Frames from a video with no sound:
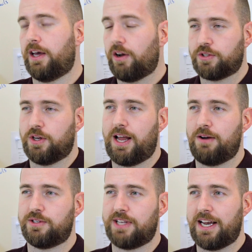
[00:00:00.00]
It also
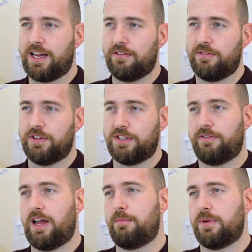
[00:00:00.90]
allows any of the
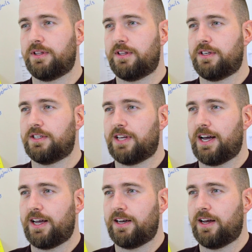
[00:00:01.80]
development, the
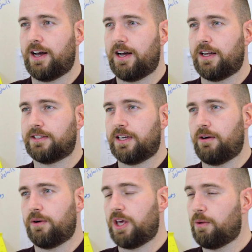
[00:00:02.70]
design, and
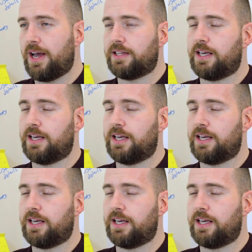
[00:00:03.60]
our QA